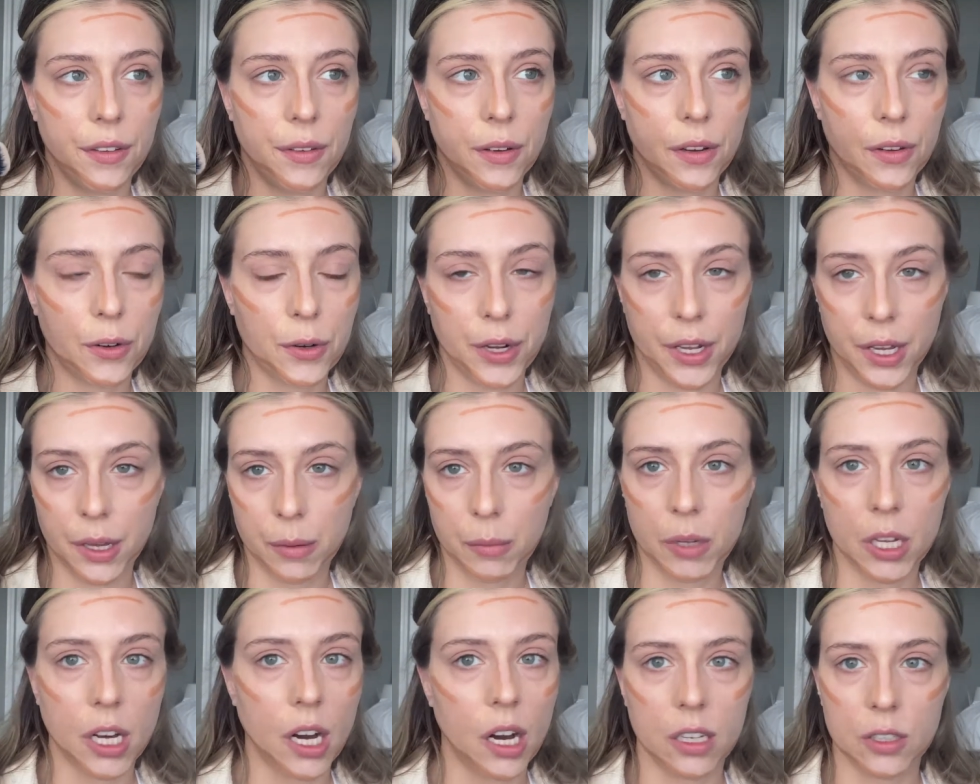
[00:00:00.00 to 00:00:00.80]
cream
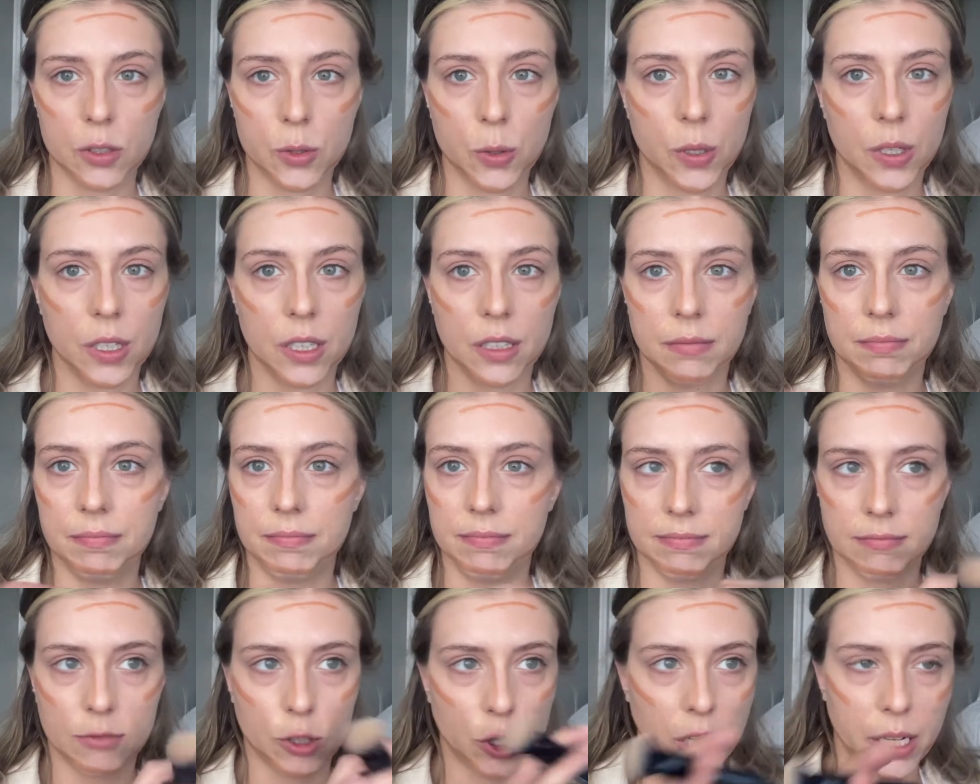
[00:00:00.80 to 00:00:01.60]
contour
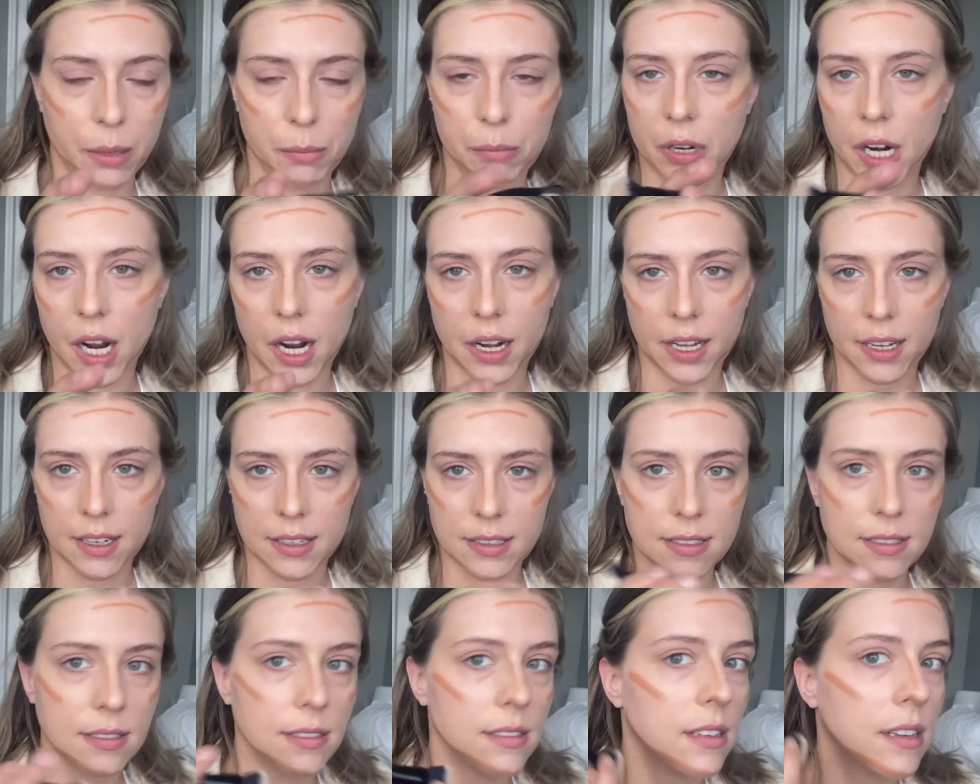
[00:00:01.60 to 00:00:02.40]
cream
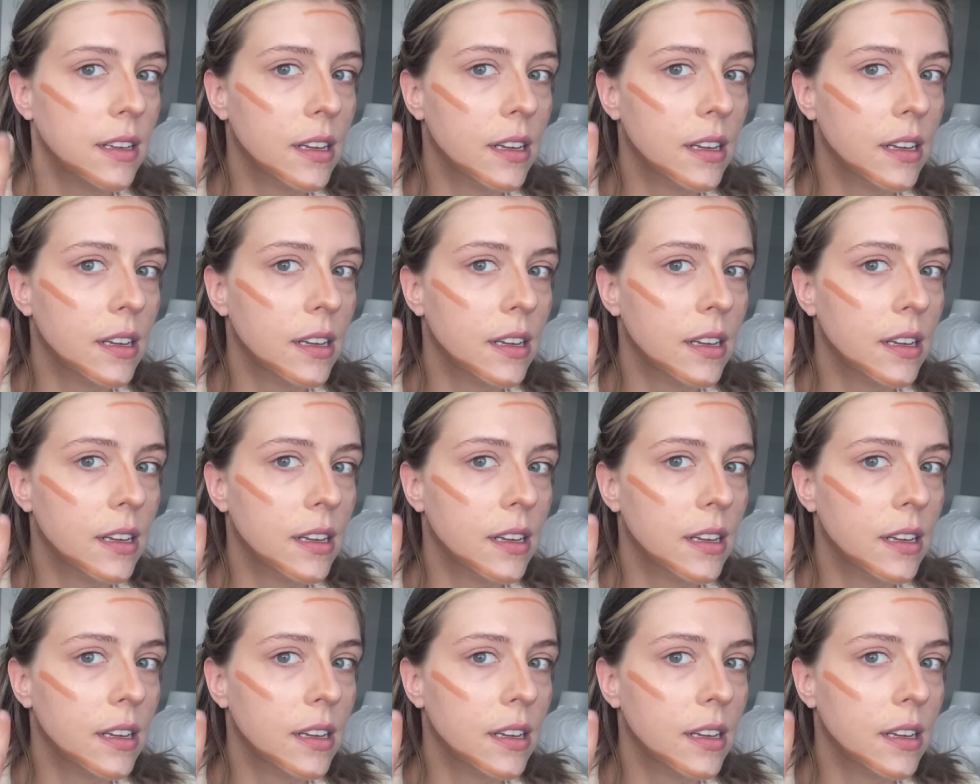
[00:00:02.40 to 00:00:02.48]
products.